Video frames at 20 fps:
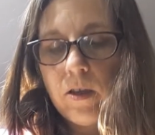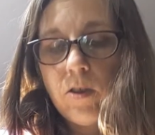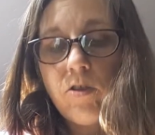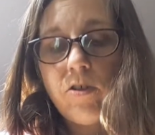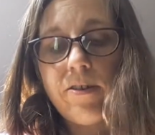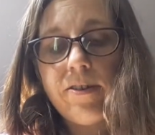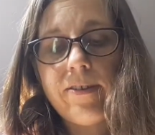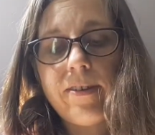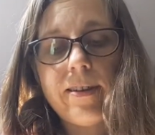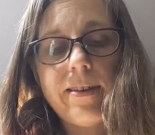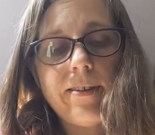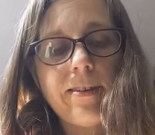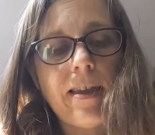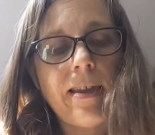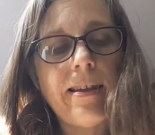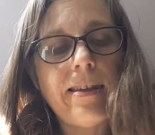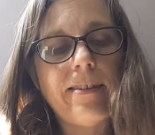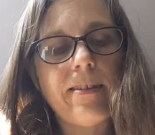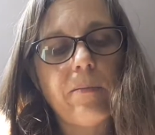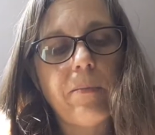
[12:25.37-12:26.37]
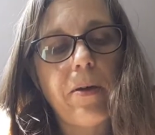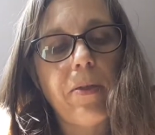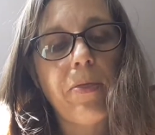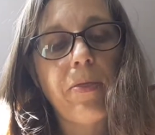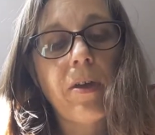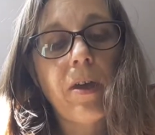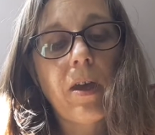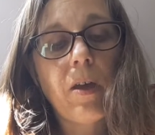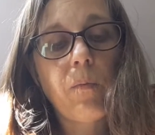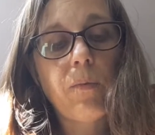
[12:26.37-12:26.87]
Just as Elizabeth
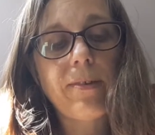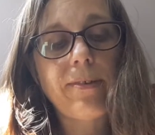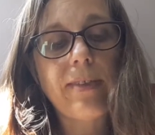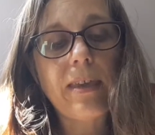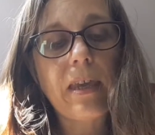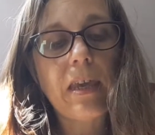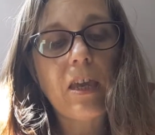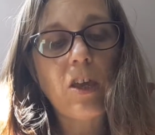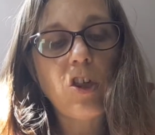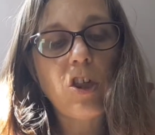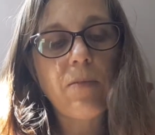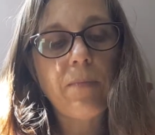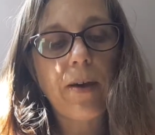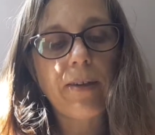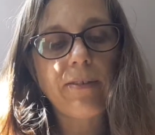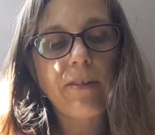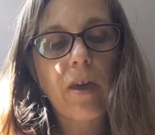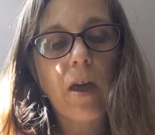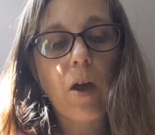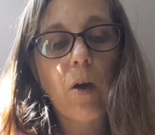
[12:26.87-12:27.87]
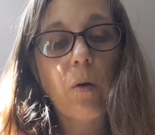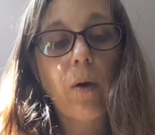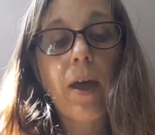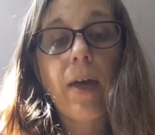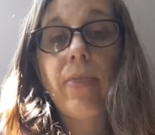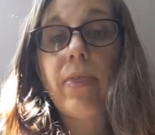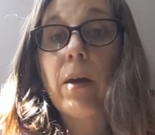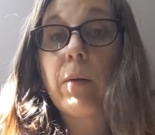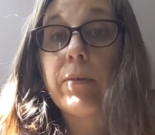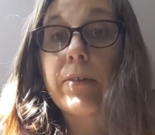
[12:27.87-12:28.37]
was thinking she must go,
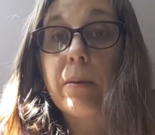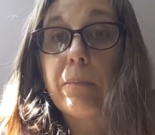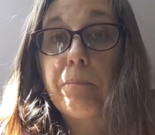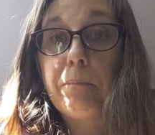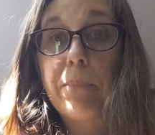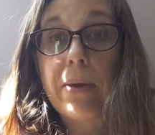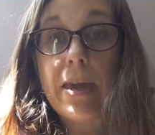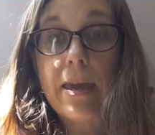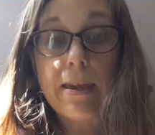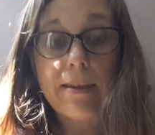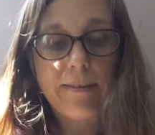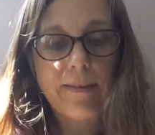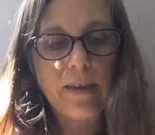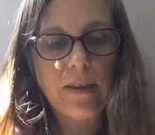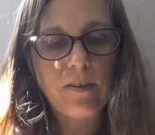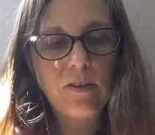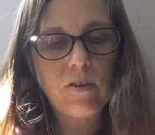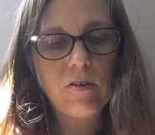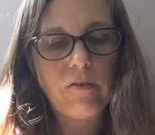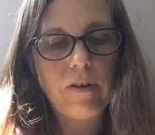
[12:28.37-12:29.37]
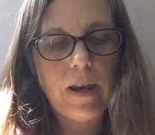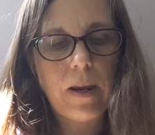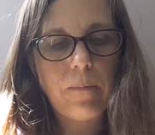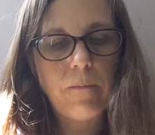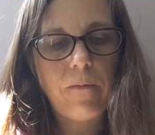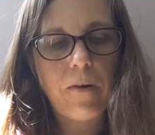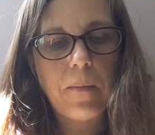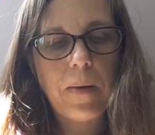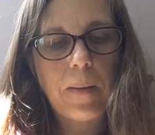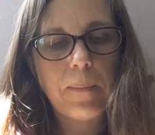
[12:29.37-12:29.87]
there was a piercing
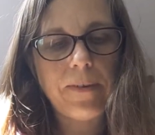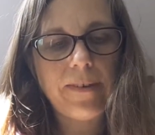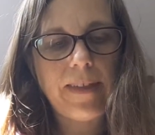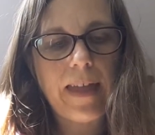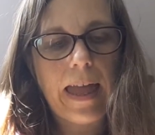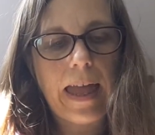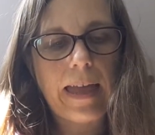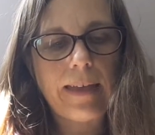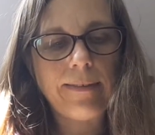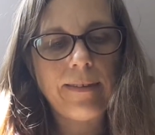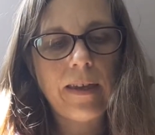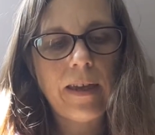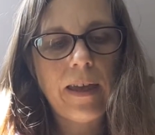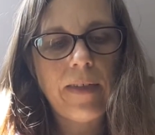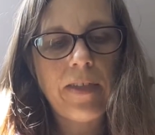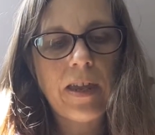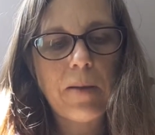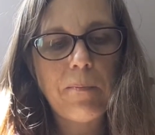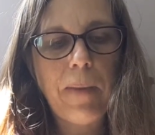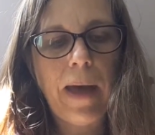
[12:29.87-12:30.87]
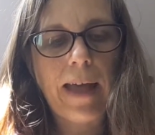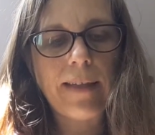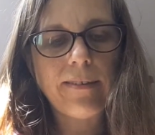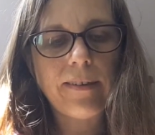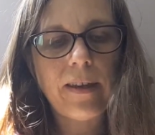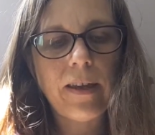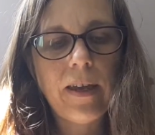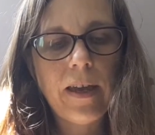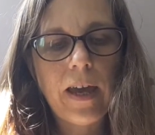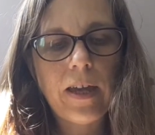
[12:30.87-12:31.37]
scream from upstairs, and then a
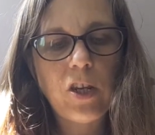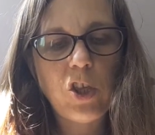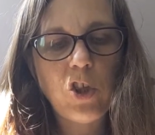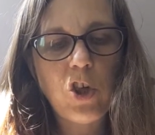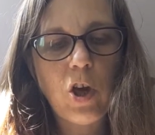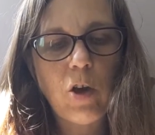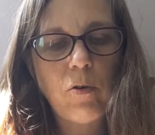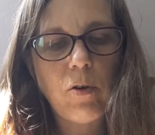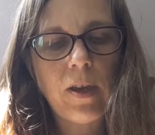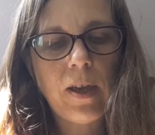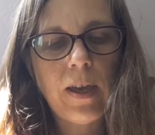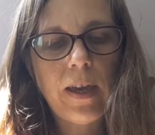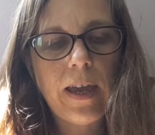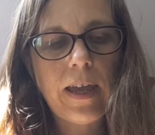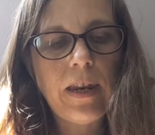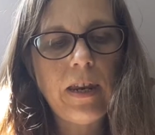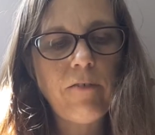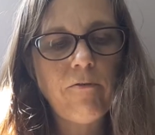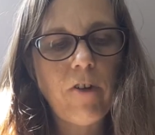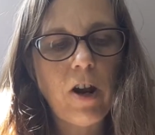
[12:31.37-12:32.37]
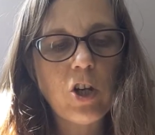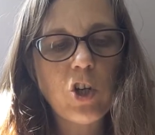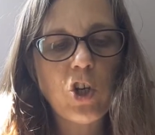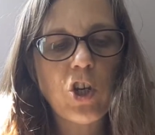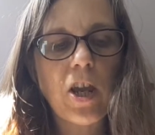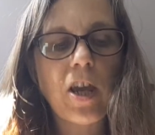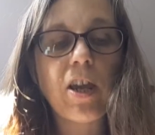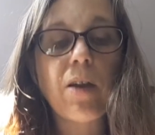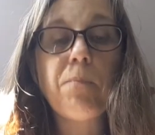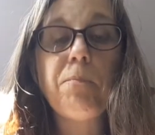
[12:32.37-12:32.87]
patter and a choke, and in
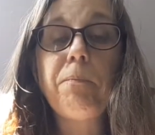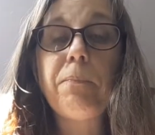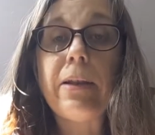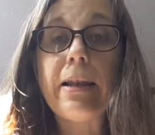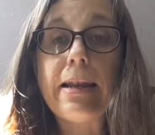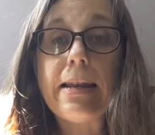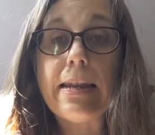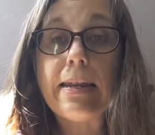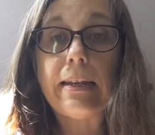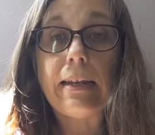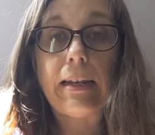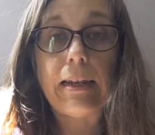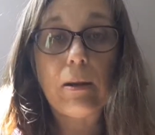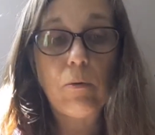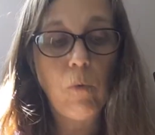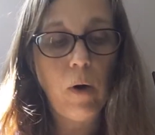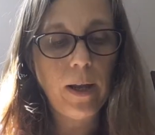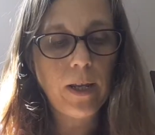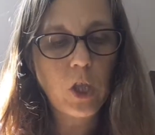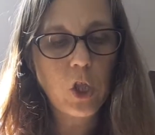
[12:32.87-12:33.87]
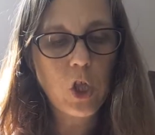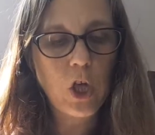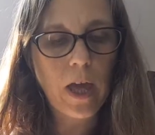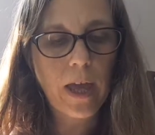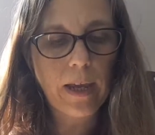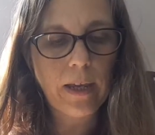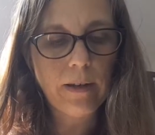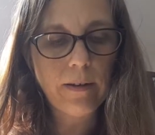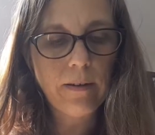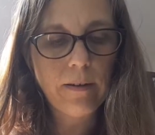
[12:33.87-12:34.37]
rushed a completely white
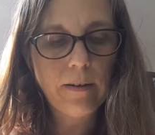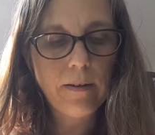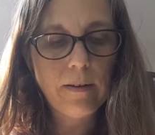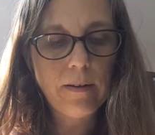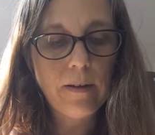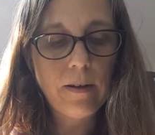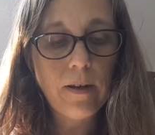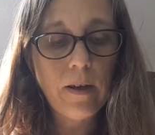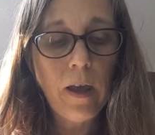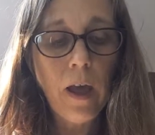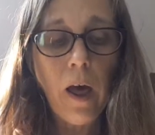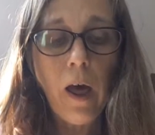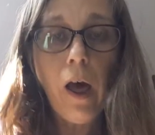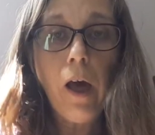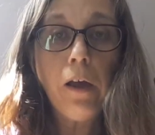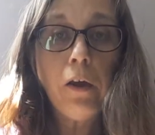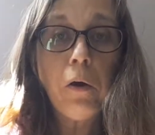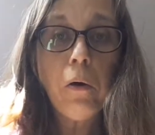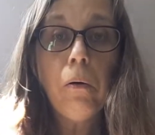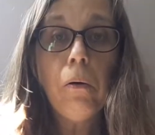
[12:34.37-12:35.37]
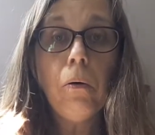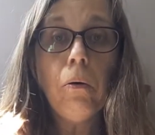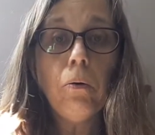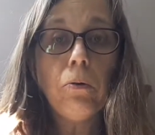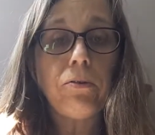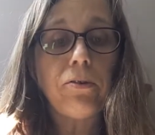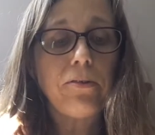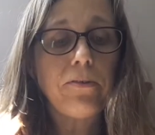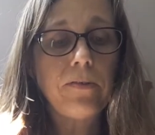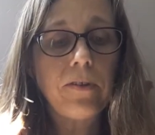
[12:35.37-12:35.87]
Jane. A
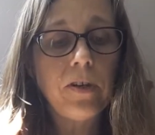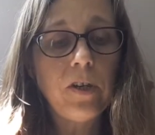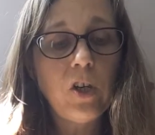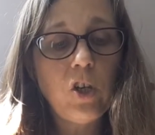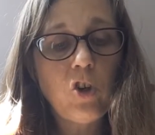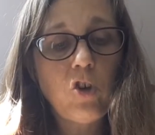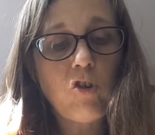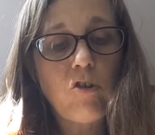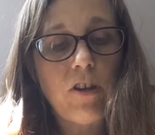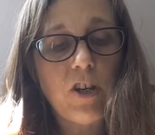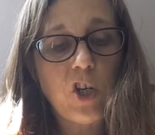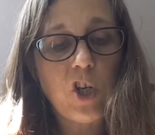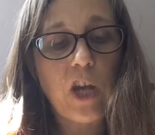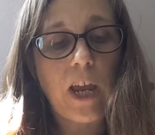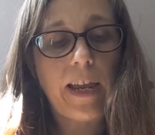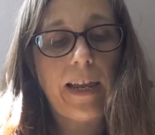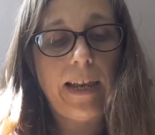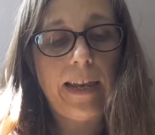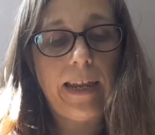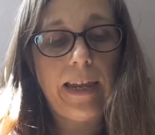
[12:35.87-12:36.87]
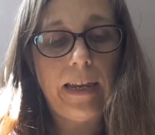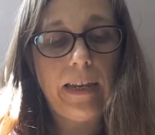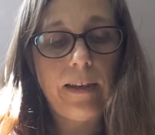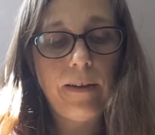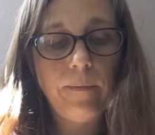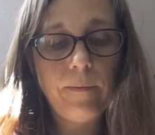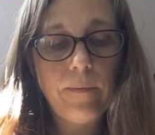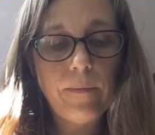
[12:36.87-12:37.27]
ghost! Shrieked Jacqueline.